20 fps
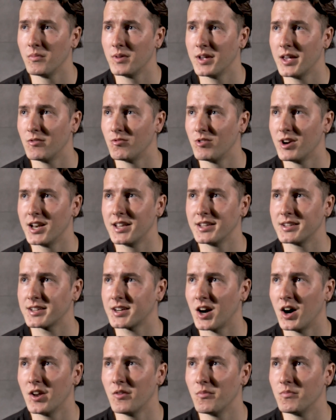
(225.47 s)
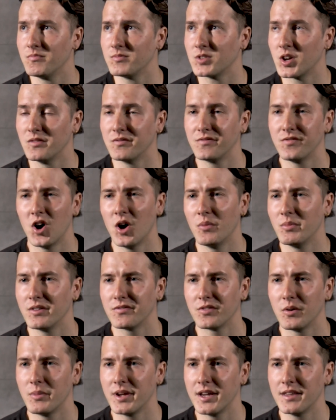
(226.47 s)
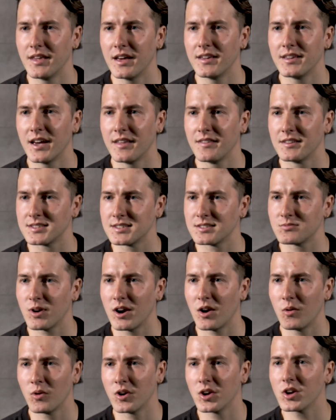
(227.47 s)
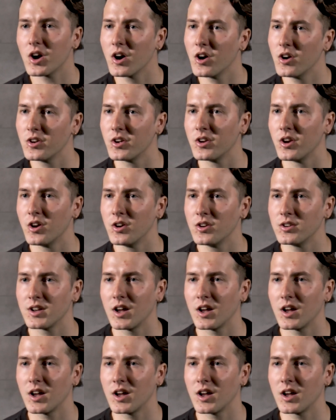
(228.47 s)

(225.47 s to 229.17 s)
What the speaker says: it really kind of confirmed it for me that, yeah, this is where I want to go, you know?